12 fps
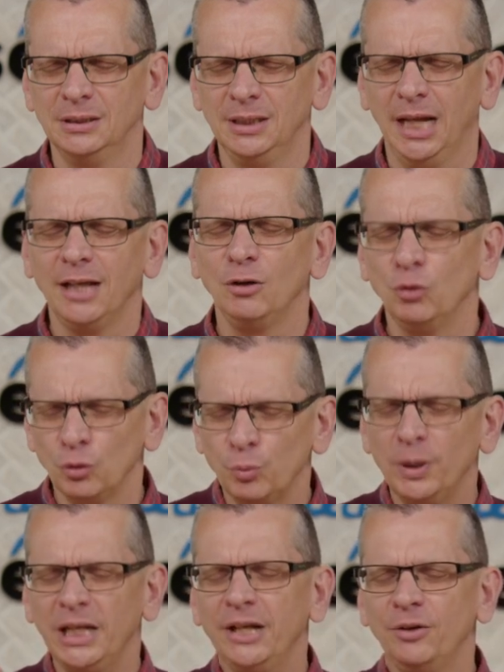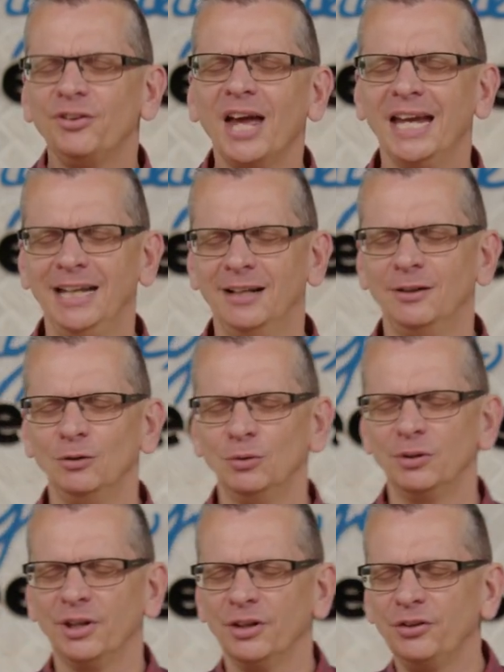And Lord, will you take, Lord,
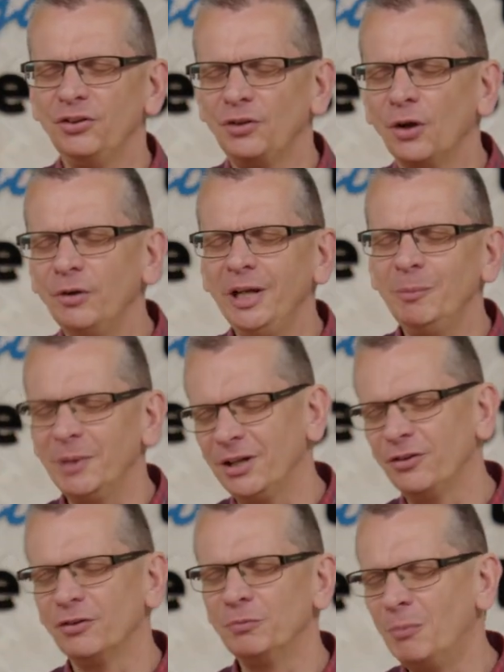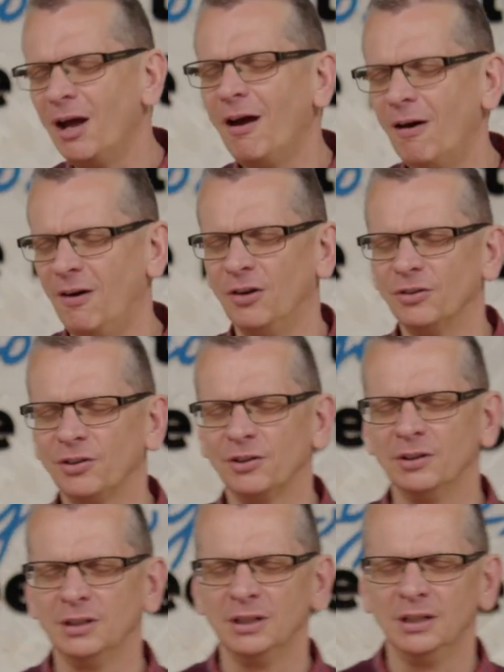the stony bits of my heart
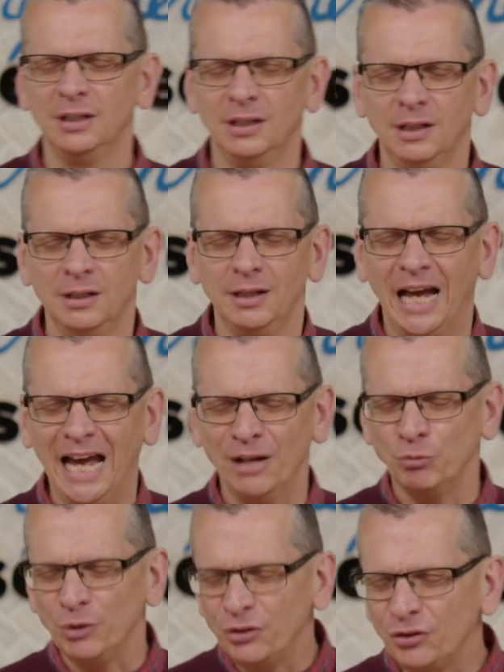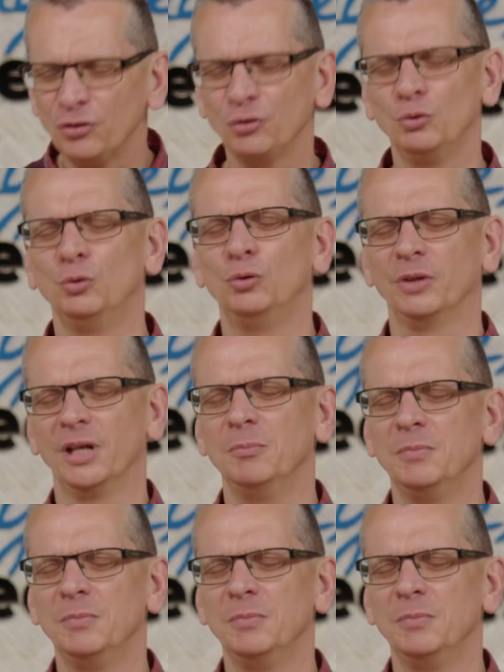and restore them